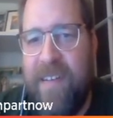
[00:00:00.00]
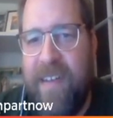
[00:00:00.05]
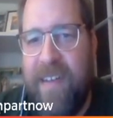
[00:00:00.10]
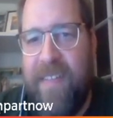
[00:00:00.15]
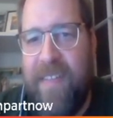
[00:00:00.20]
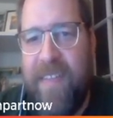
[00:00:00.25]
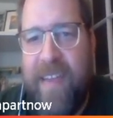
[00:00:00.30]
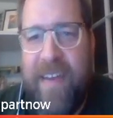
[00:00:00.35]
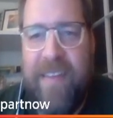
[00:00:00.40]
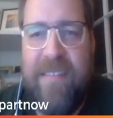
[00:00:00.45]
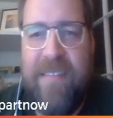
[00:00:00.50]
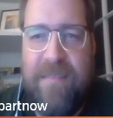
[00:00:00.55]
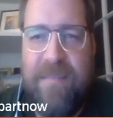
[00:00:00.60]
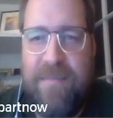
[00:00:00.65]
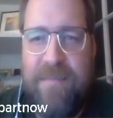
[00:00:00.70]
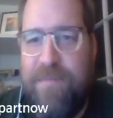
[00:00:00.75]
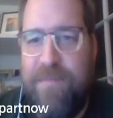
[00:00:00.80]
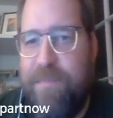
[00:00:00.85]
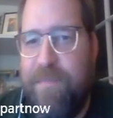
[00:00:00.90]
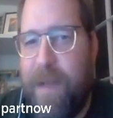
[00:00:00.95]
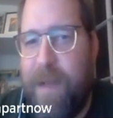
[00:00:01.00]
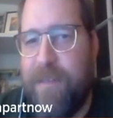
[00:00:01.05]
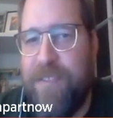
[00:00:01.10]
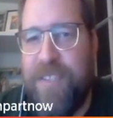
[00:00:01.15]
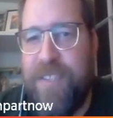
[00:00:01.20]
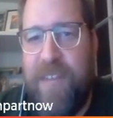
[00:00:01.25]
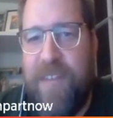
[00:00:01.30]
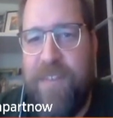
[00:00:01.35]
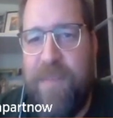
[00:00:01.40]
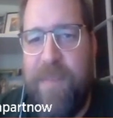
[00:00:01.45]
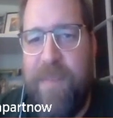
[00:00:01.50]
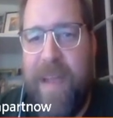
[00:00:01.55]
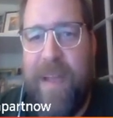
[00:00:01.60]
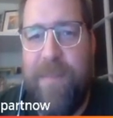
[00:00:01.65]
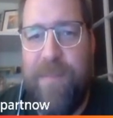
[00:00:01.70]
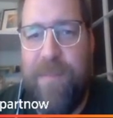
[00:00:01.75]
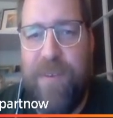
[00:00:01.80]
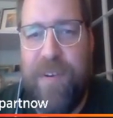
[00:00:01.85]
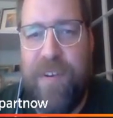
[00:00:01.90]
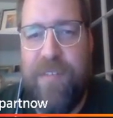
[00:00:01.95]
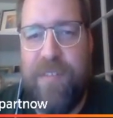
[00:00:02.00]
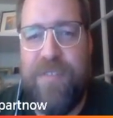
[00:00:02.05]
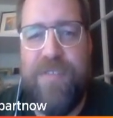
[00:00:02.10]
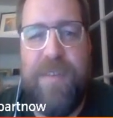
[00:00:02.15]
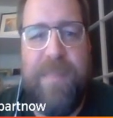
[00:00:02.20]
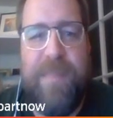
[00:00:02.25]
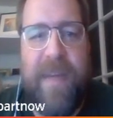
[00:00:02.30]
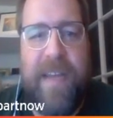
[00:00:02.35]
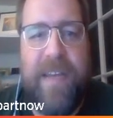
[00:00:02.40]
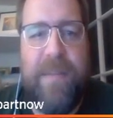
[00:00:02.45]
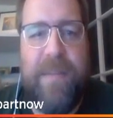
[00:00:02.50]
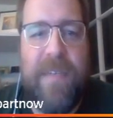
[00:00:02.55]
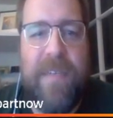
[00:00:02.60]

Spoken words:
and then it bounces off the backboard and goes right behind him.